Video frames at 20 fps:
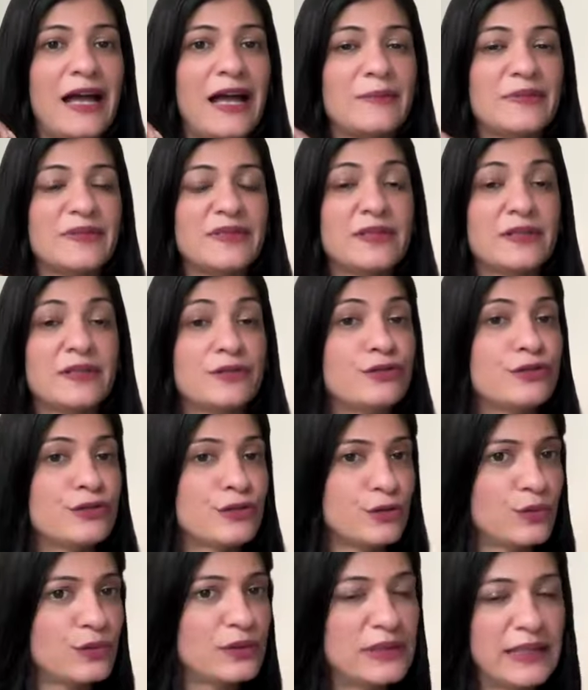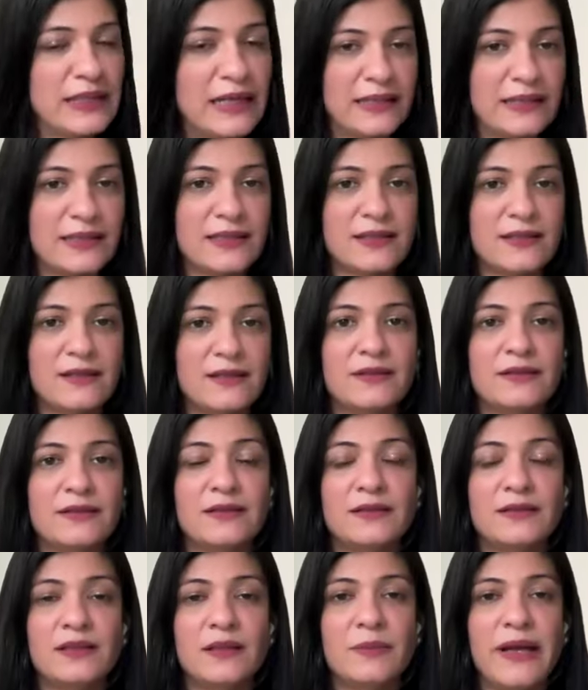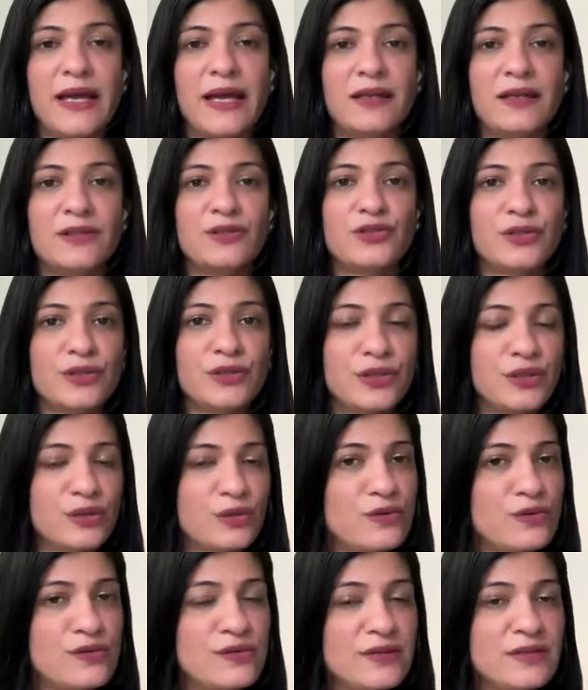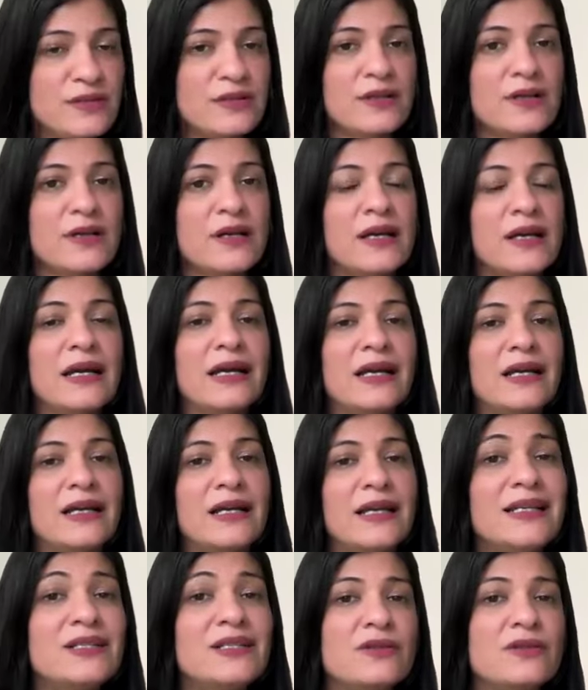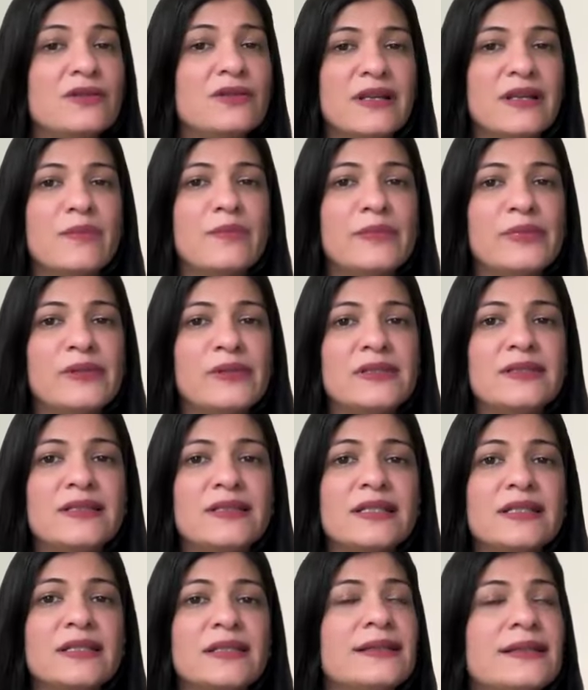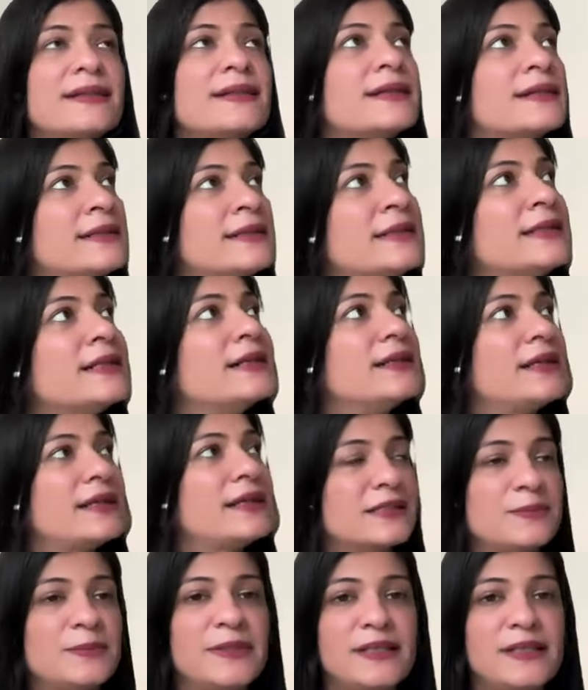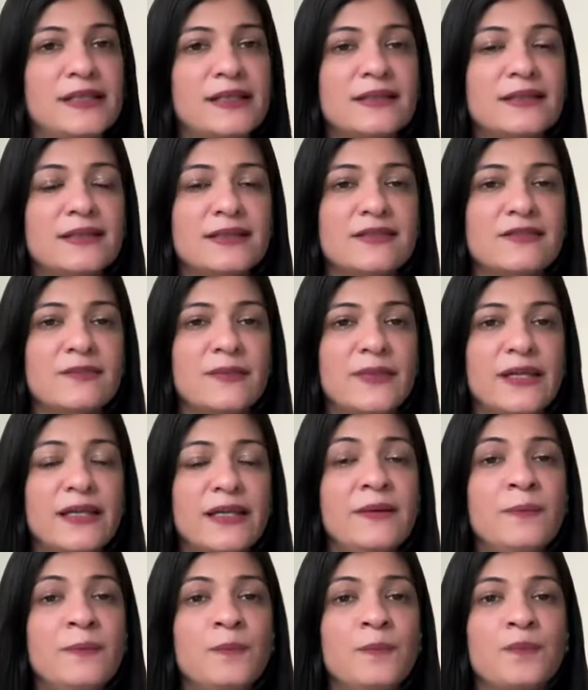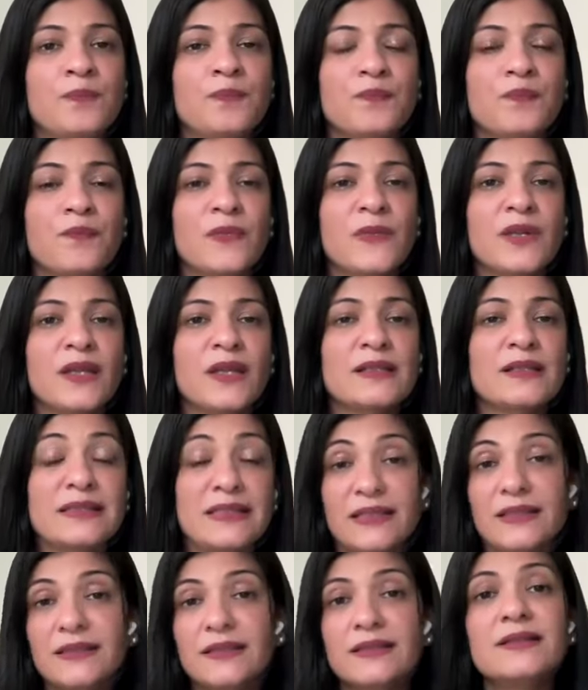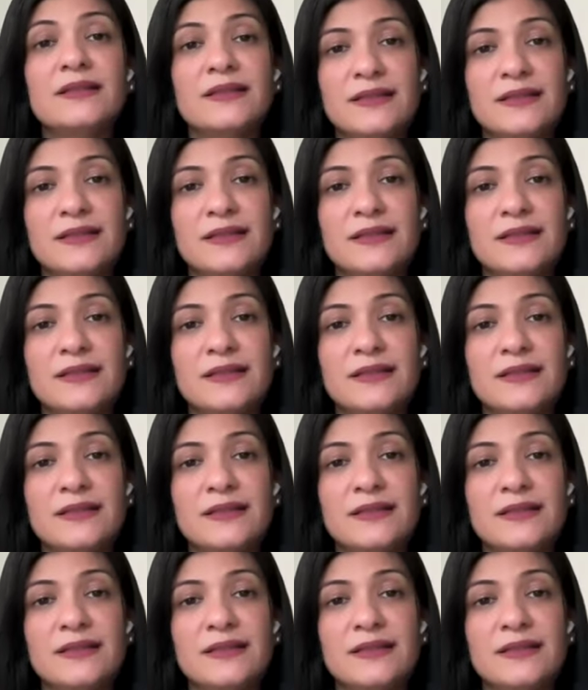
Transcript: Perhaps the tone that the manager used, it resembles an earlier experience of being, say,